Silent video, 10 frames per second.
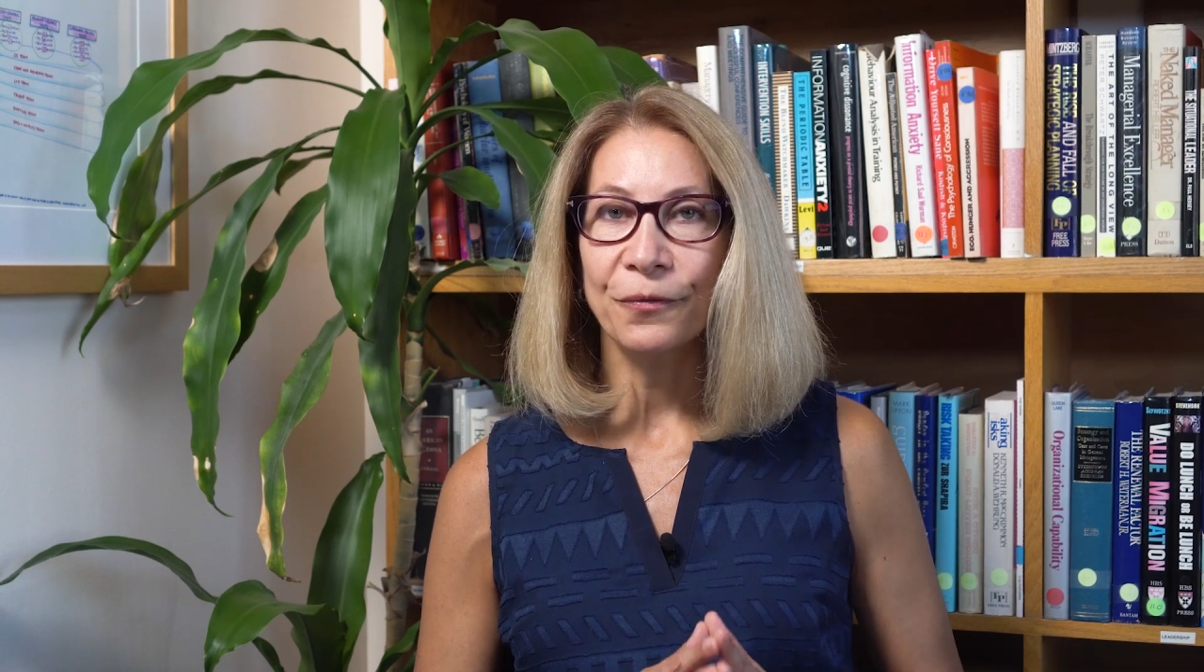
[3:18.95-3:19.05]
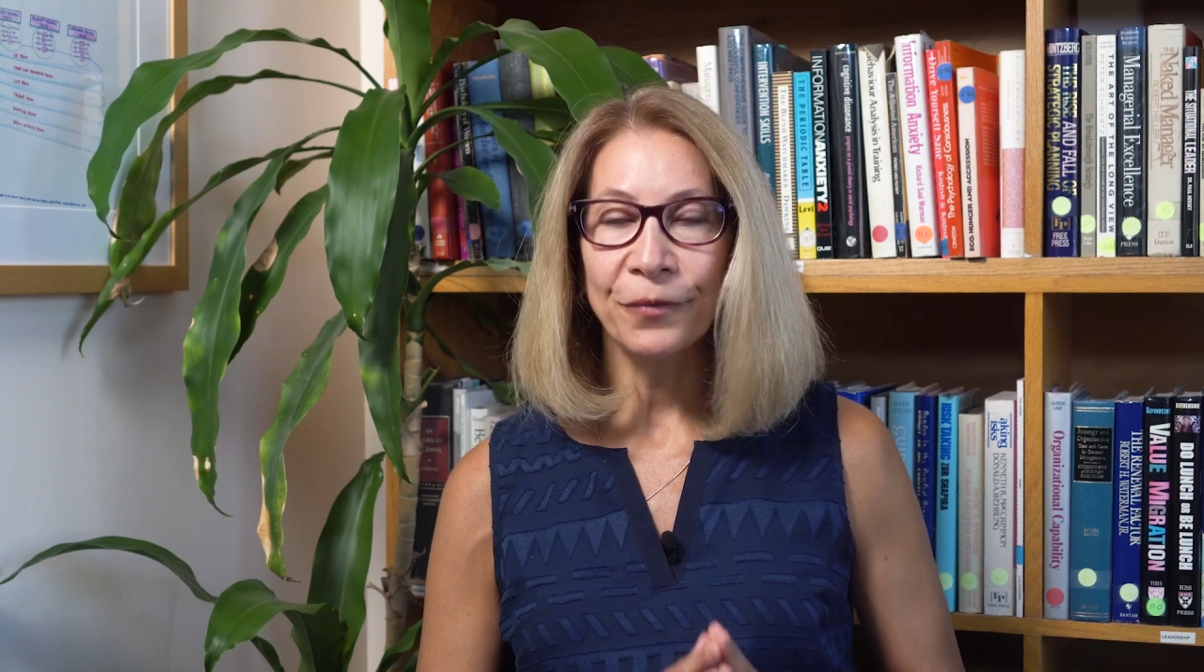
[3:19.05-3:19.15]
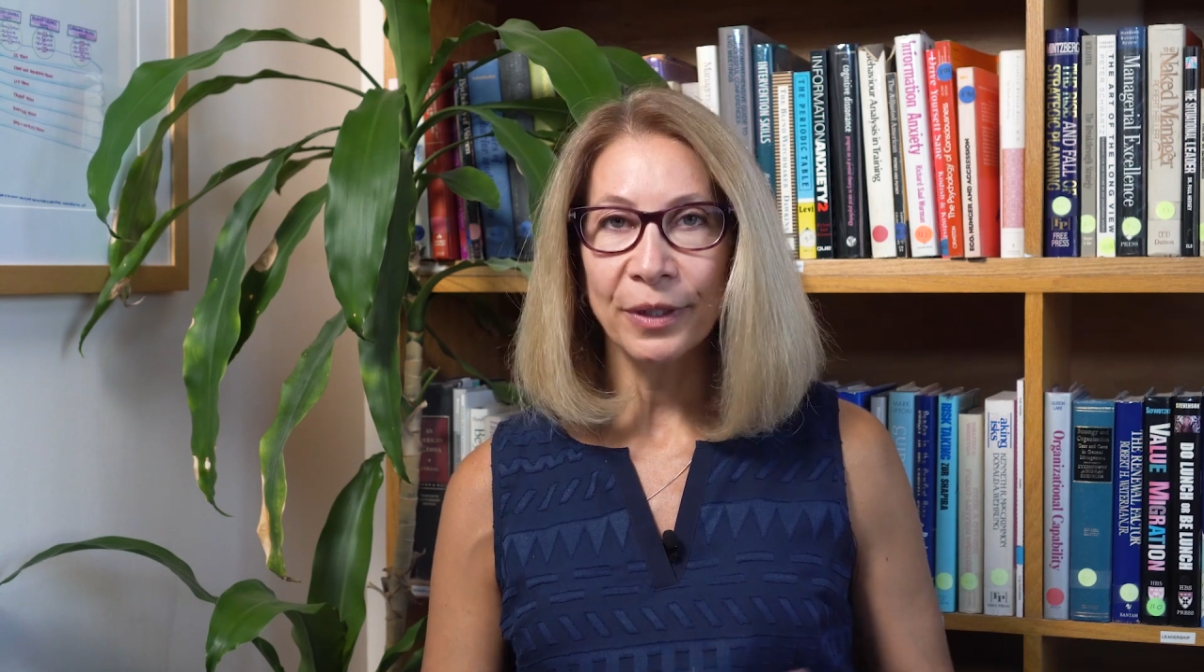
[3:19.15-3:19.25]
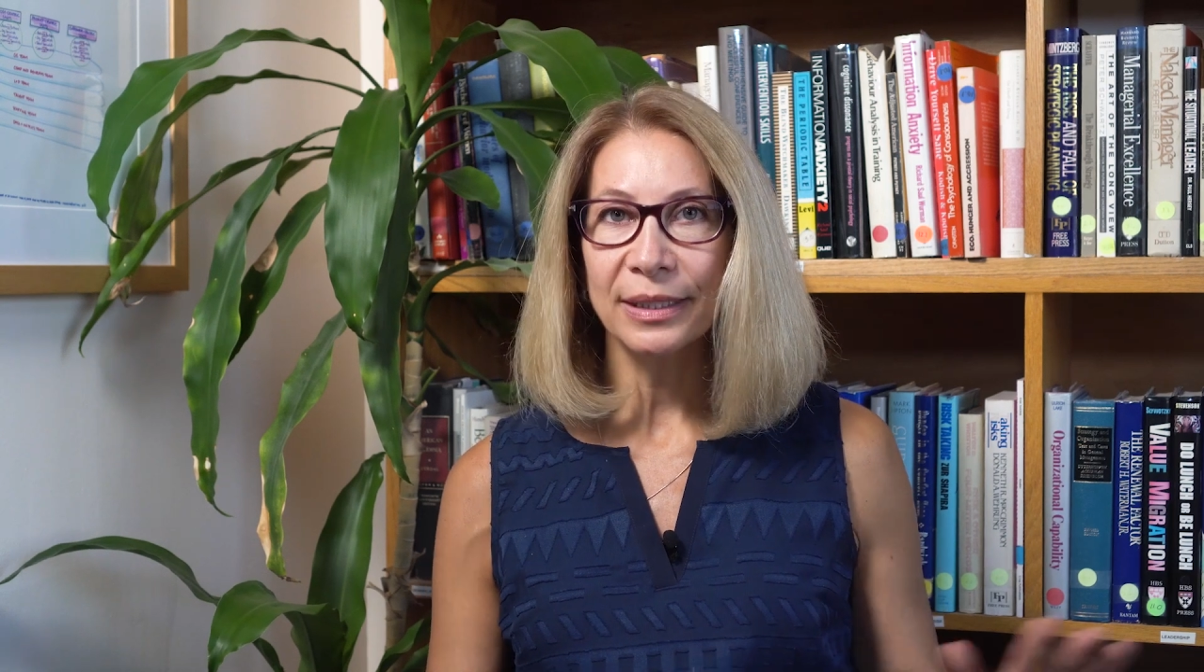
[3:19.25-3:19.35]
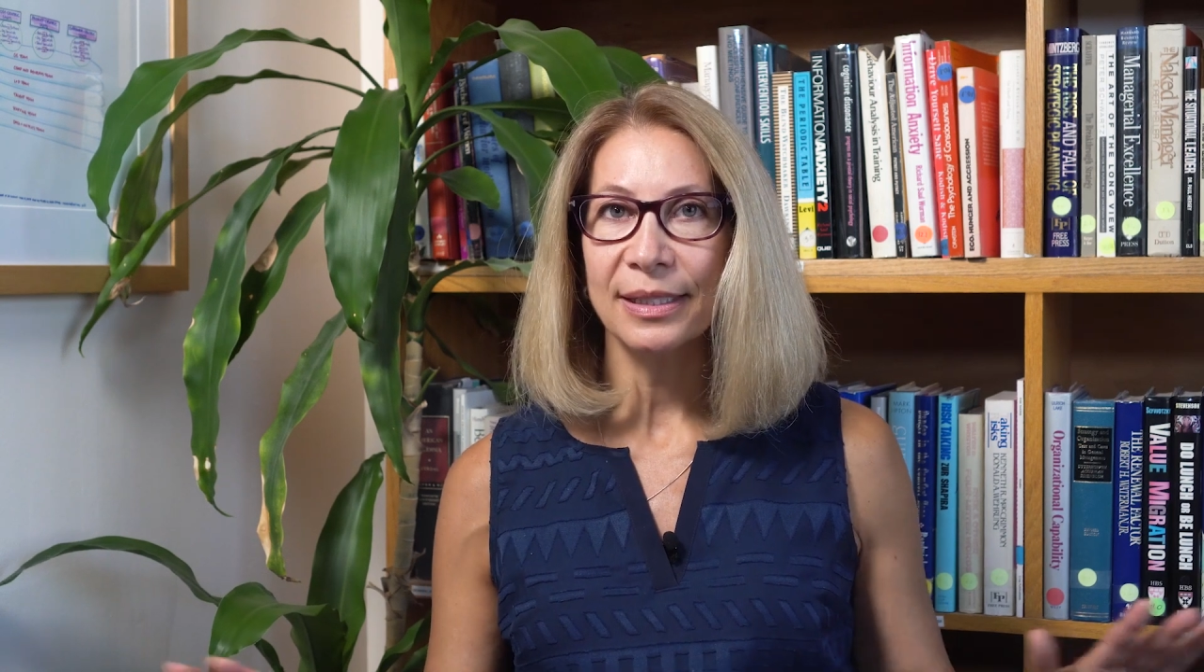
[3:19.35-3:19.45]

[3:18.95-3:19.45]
fully